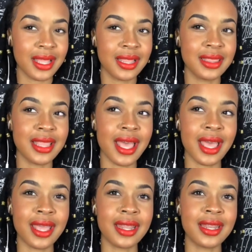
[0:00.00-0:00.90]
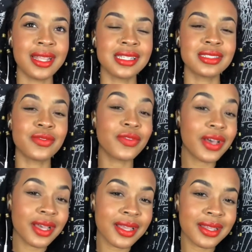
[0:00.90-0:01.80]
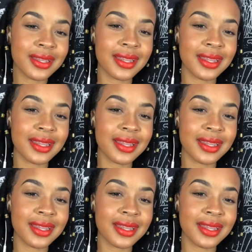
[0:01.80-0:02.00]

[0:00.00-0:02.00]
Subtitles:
that is fun,